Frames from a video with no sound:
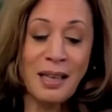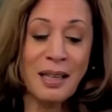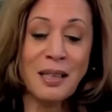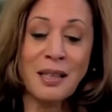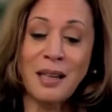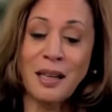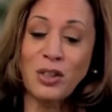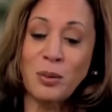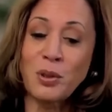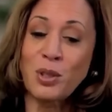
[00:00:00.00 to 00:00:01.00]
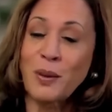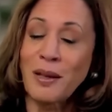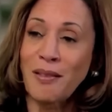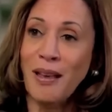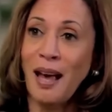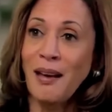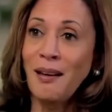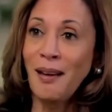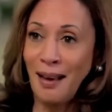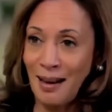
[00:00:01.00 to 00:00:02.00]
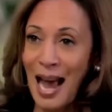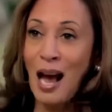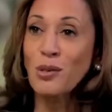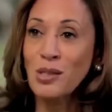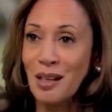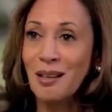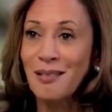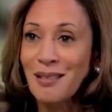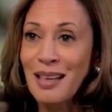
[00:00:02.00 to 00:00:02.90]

at the connection between that and housing